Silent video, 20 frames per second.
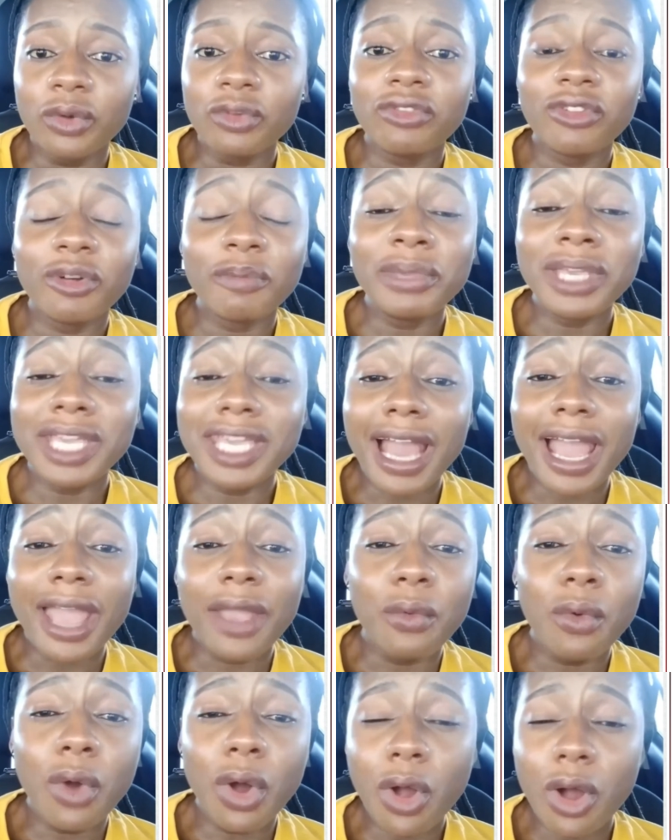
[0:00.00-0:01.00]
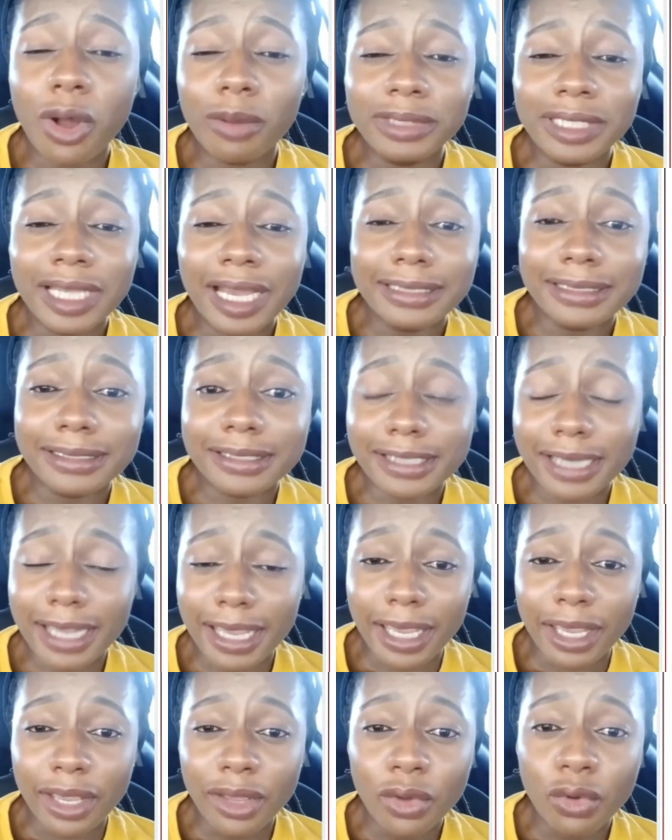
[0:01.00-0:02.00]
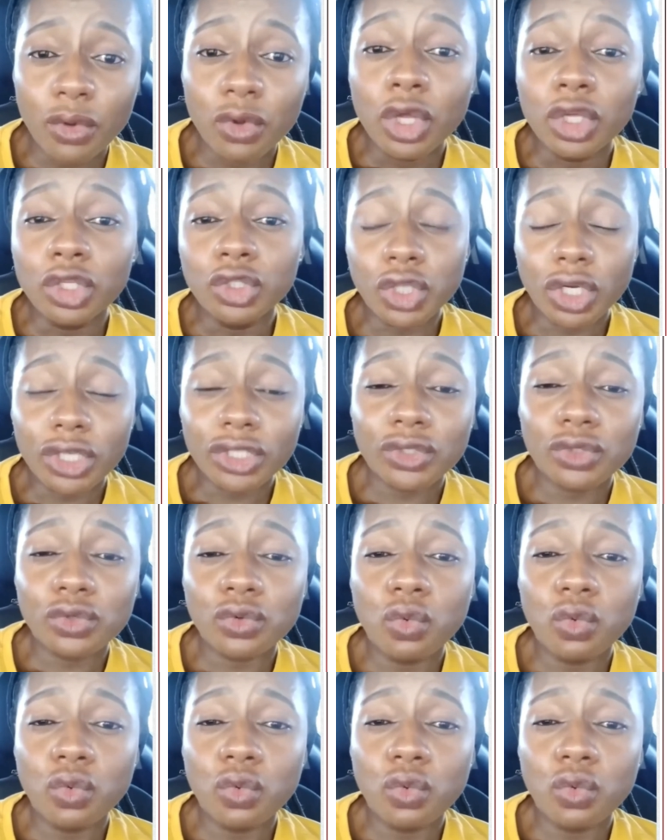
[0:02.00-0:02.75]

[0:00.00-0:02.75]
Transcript: for me, I woke up that day just